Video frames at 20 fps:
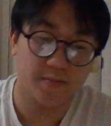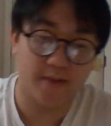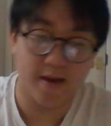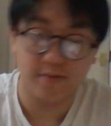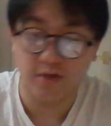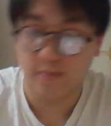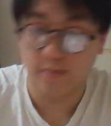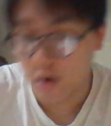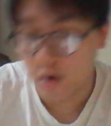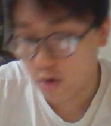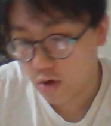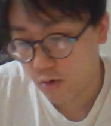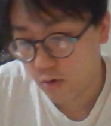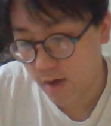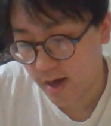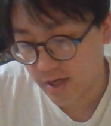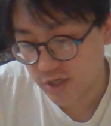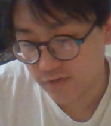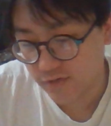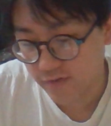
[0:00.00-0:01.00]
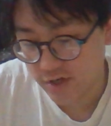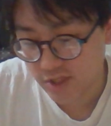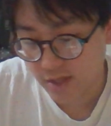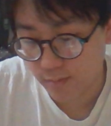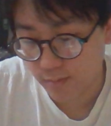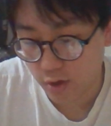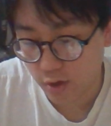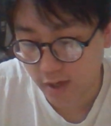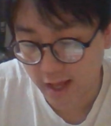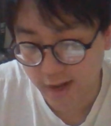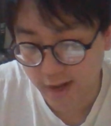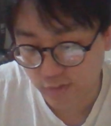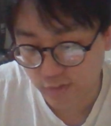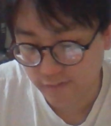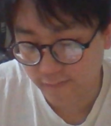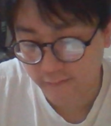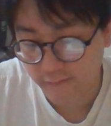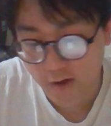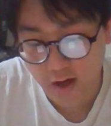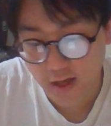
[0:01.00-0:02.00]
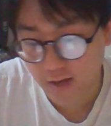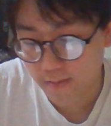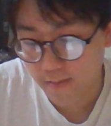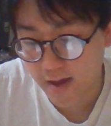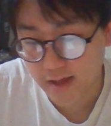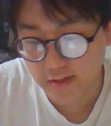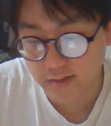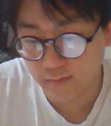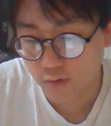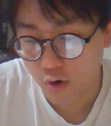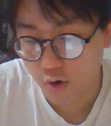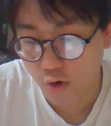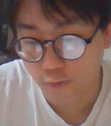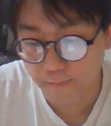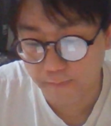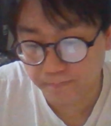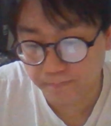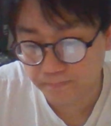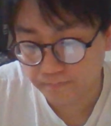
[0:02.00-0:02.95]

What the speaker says: by Indian Marshall, and I just finished that book, and it was fucking amazing, bro.